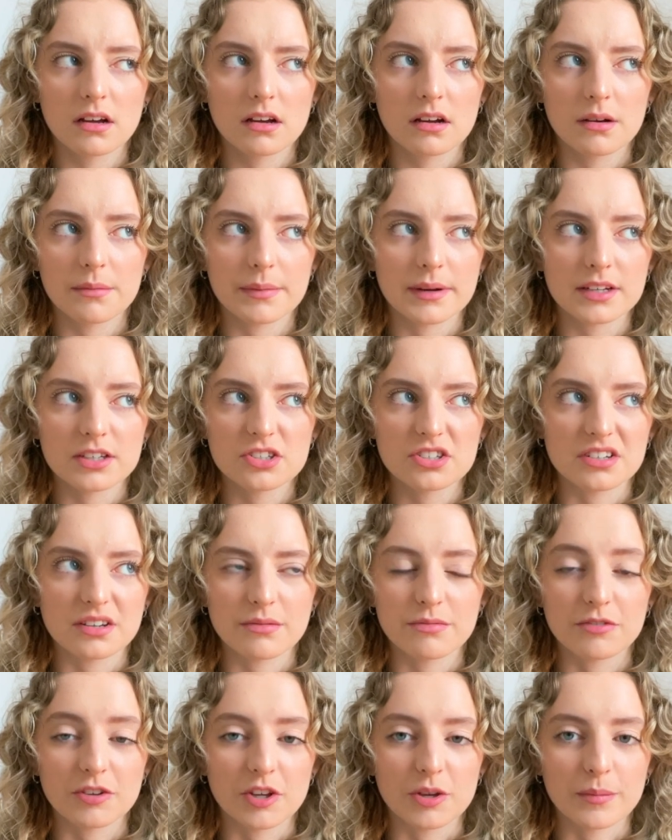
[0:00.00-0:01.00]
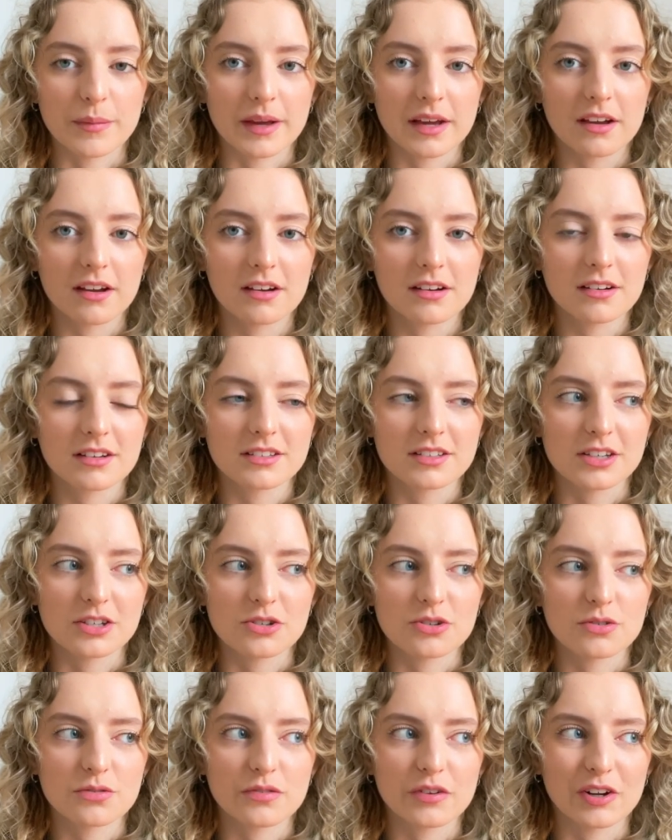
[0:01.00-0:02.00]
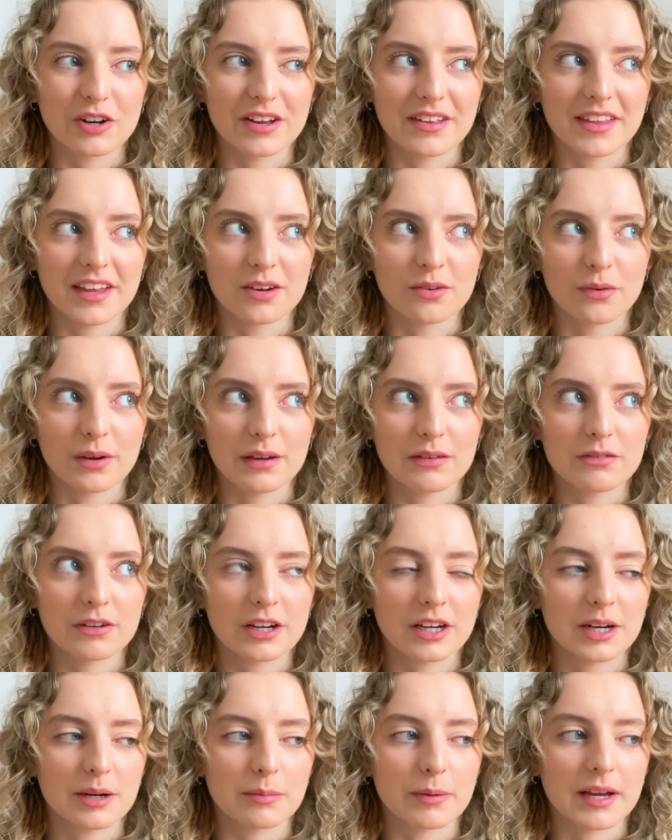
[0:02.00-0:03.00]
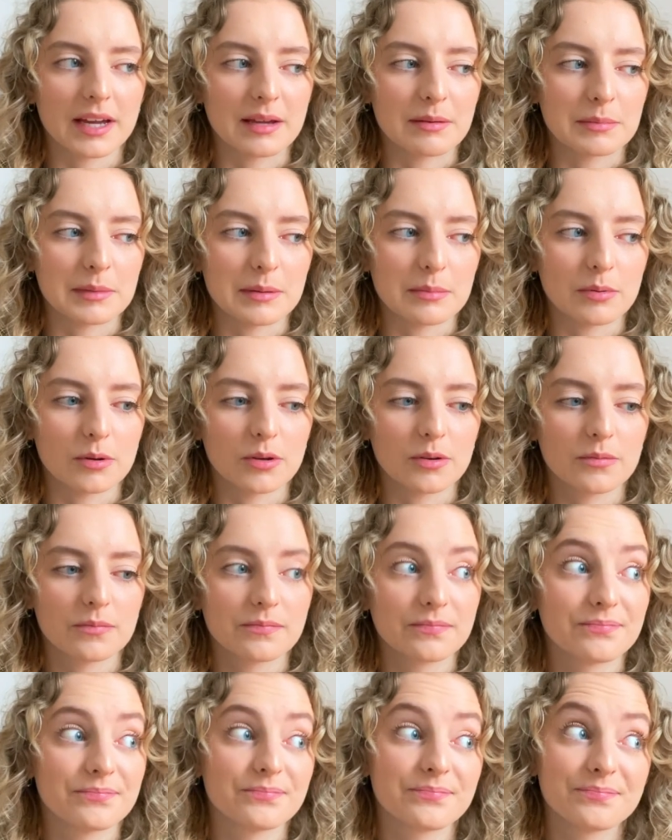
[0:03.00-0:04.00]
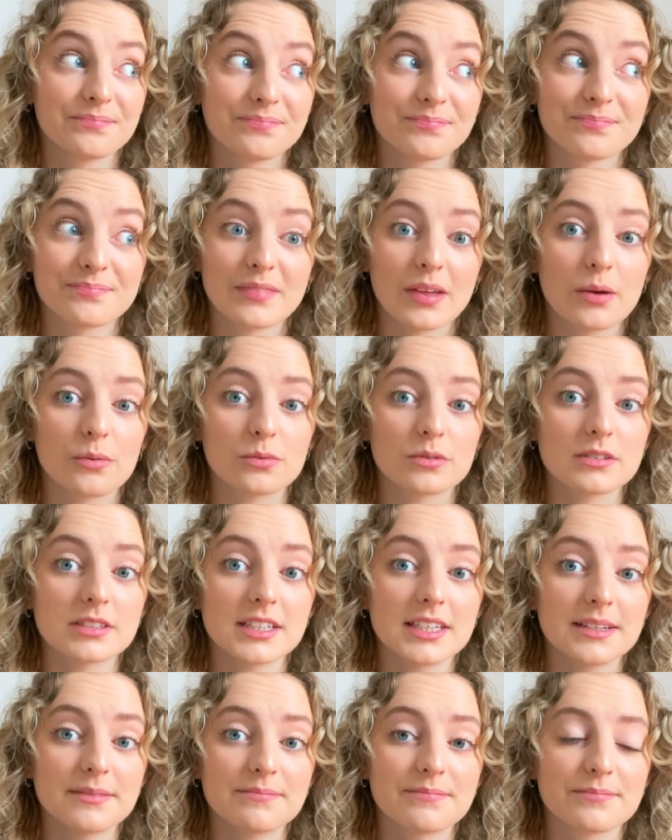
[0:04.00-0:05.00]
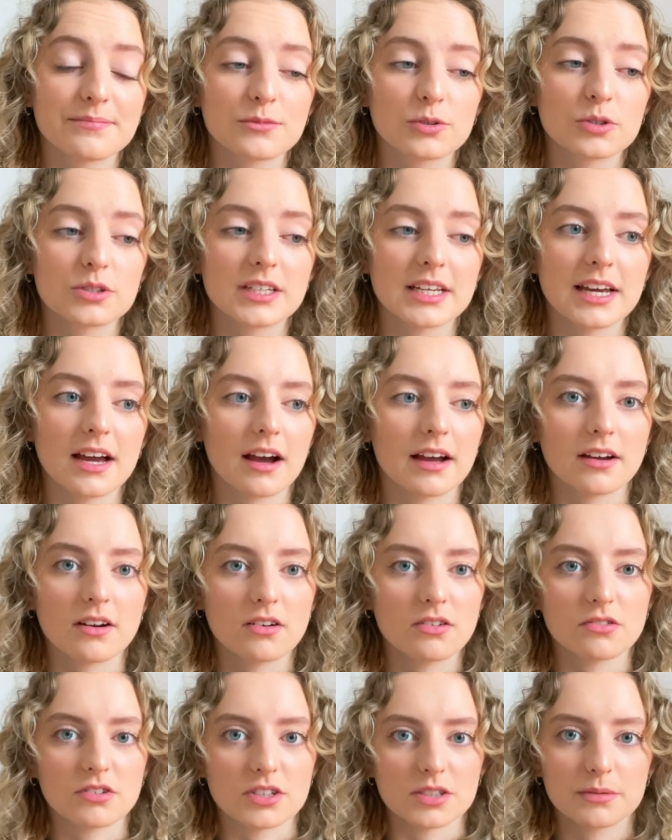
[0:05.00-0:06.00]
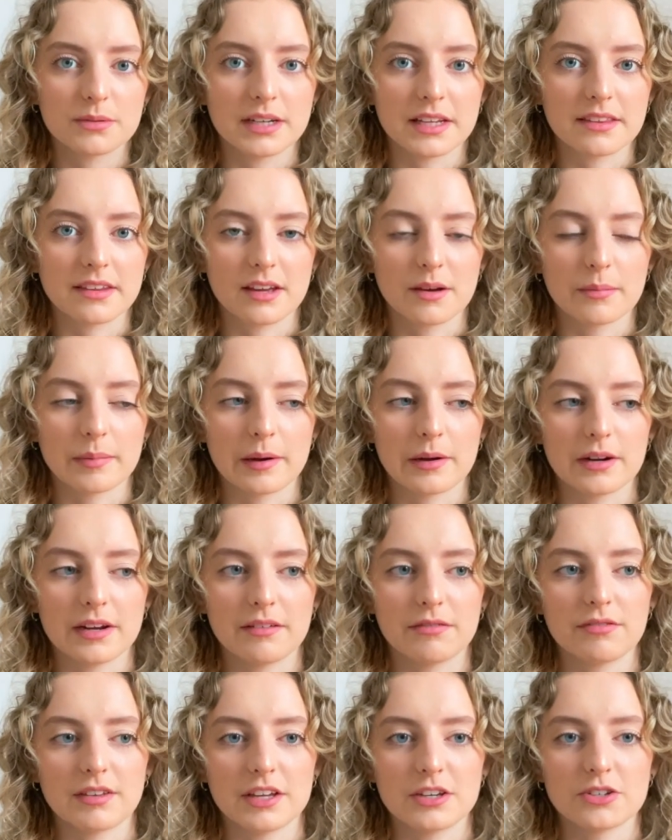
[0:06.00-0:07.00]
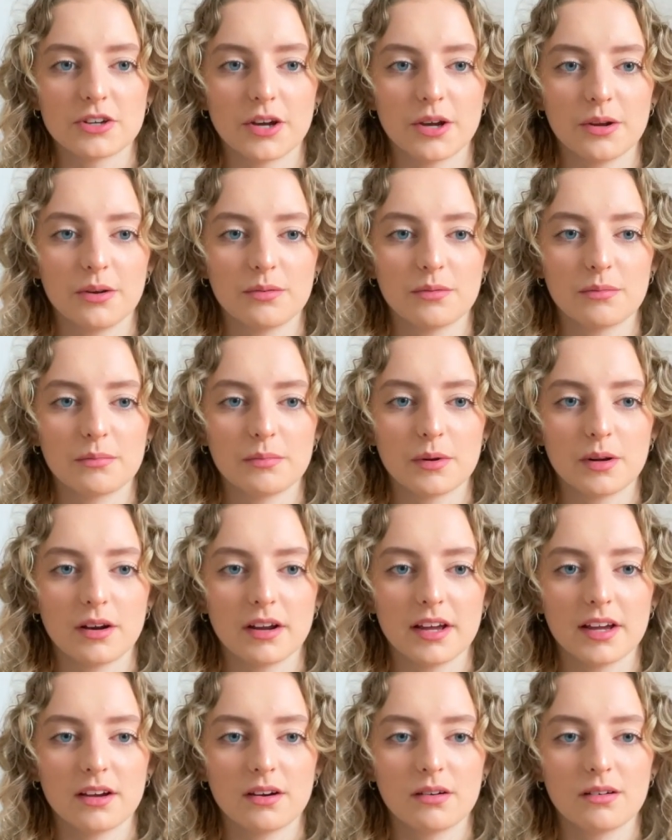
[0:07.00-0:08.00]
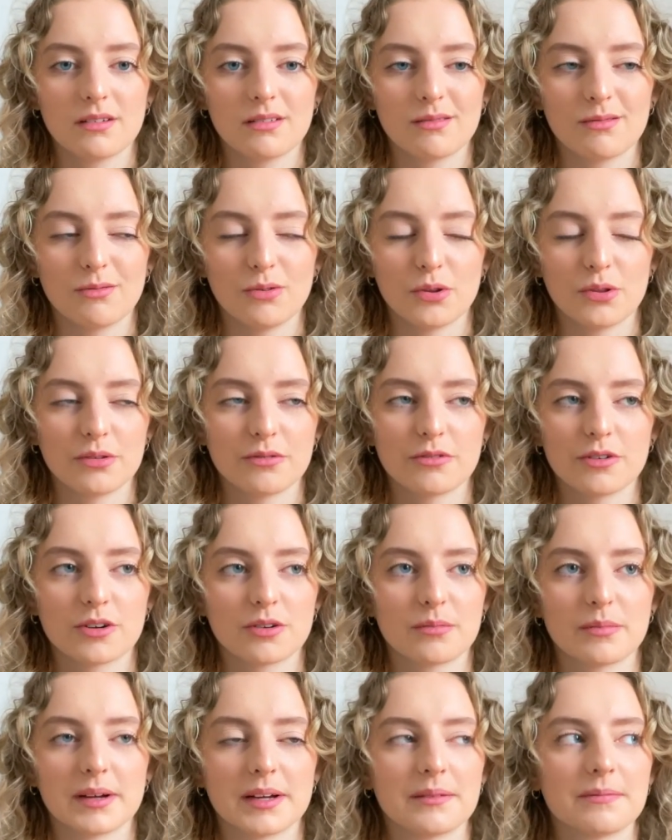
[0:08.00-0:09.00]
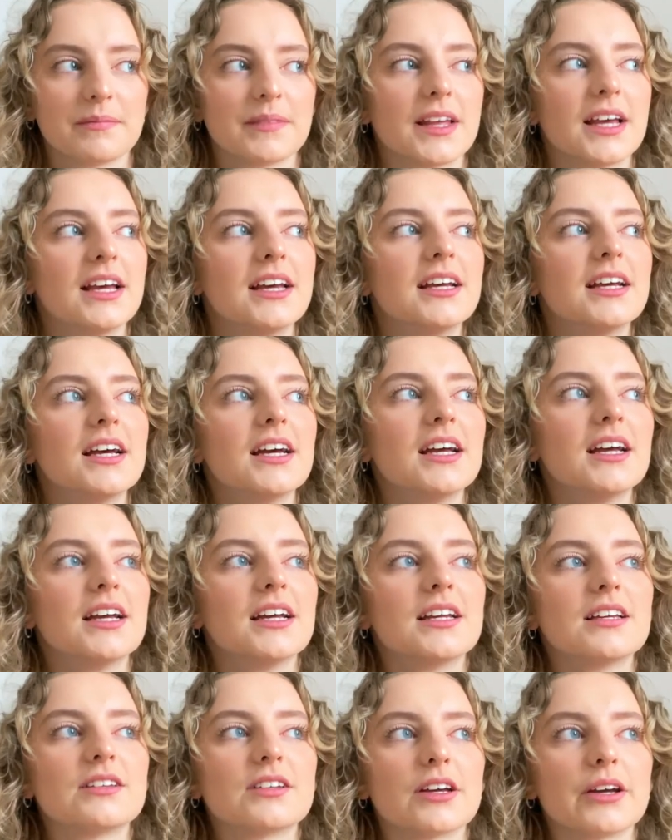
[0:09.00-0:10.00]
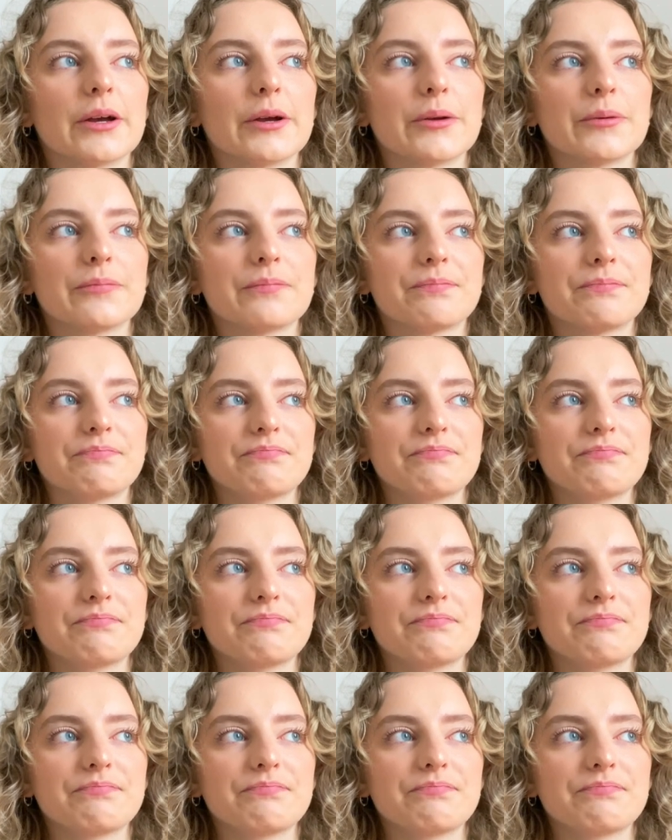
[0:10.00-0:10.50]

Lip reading: I'm actually fuming because I just feel like they're not even going to pay me, but we'll see. We'll see. I can't do anything about it if they don't, but, like, what the fuck, man? So,